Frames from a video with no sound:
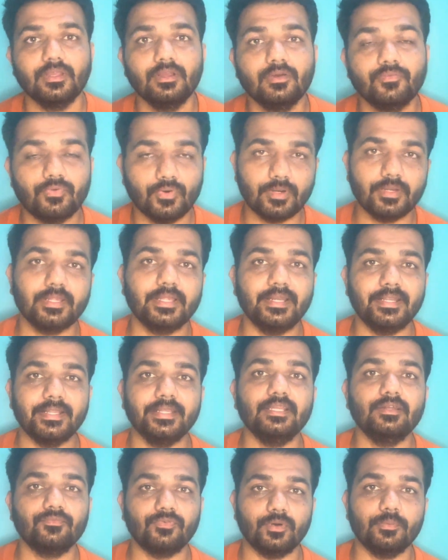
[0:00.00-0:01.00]
for getting
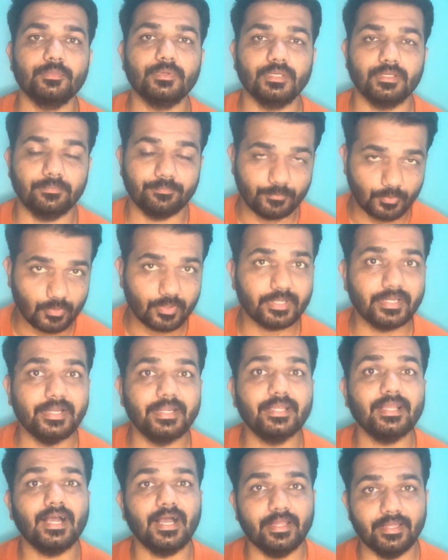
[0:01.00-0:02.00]
informed, for
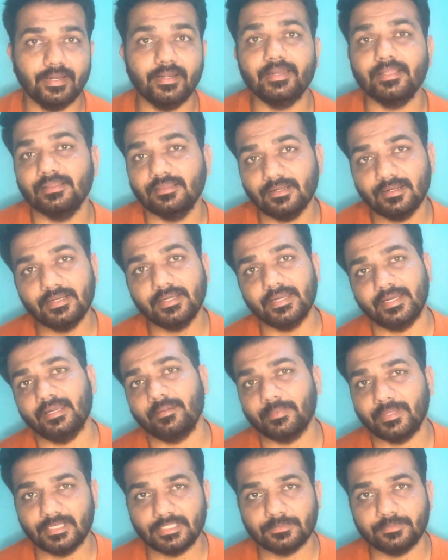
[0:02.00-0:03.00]
getting hired in the data
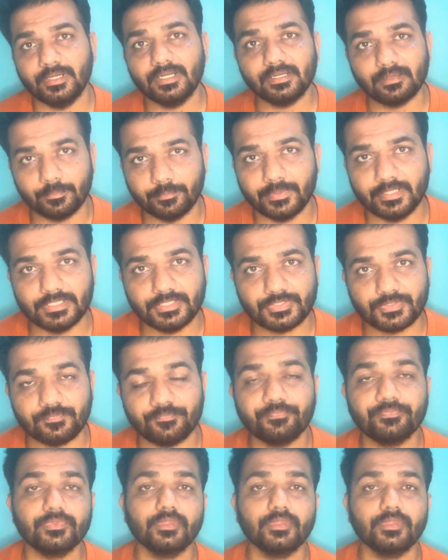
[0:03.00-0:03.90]
management companies.